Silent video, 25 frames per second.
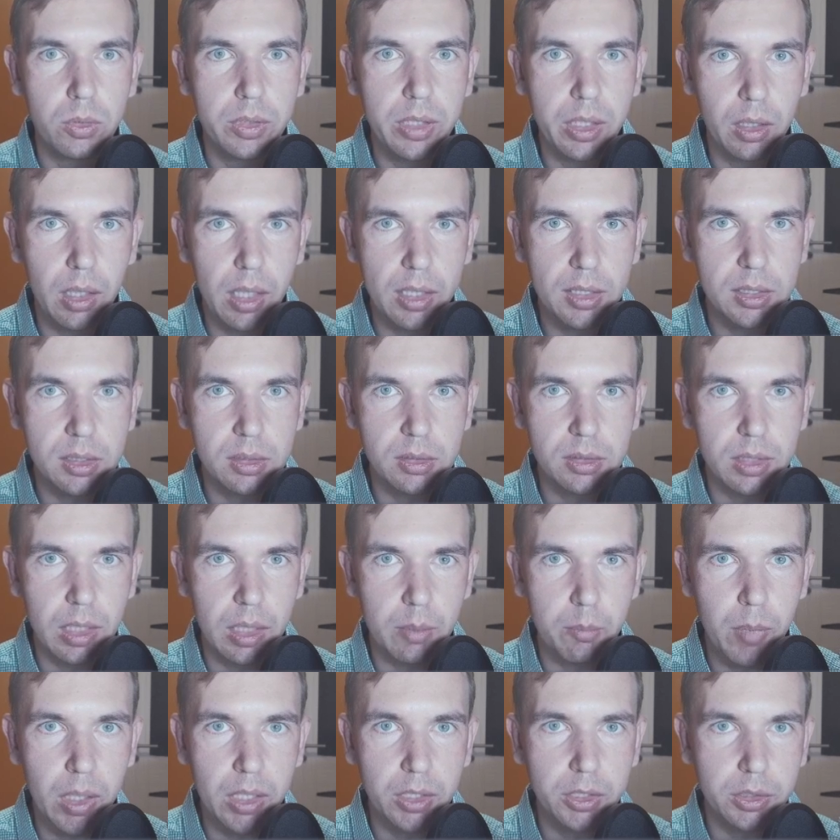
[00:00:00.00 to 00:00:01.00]
the lessons I
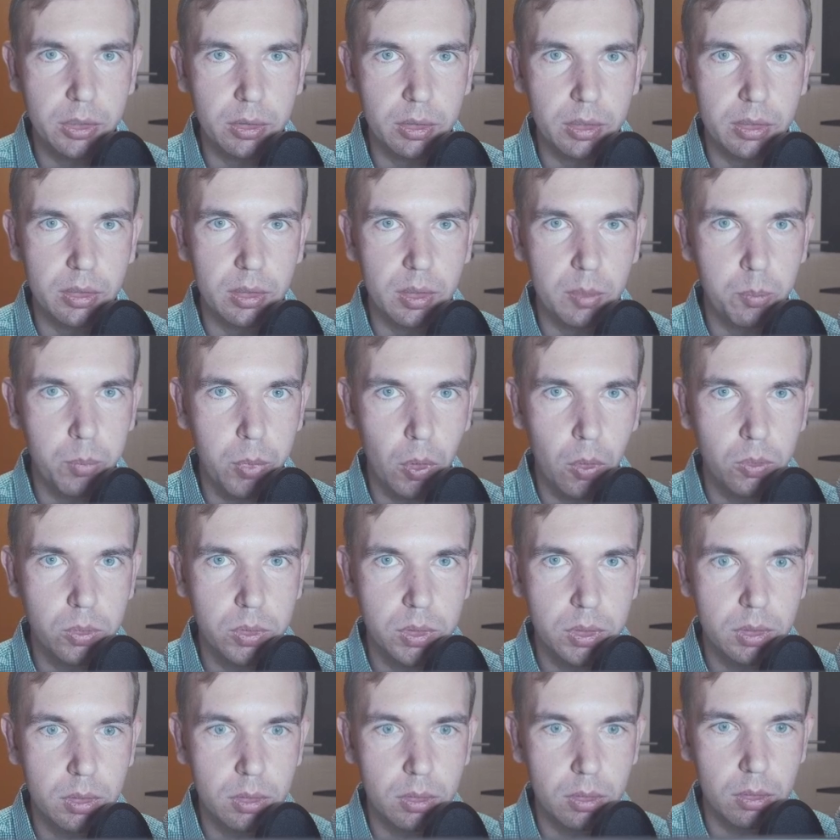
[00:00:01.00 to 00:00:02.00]
mentioned in the
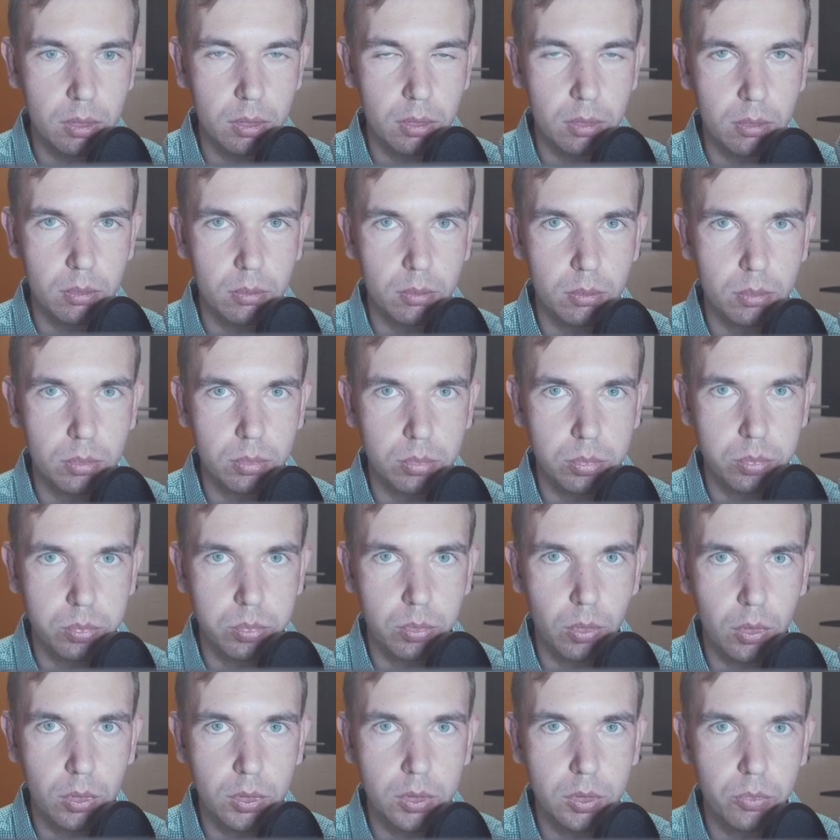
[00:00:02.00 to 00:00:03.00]
post
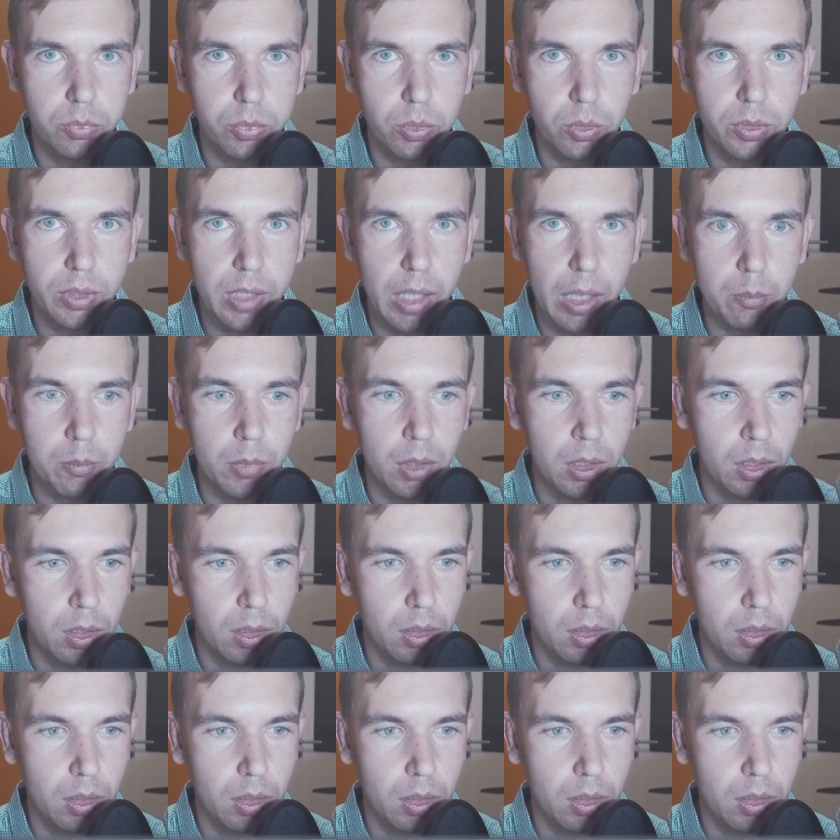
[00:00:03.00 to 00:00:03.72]
also for them.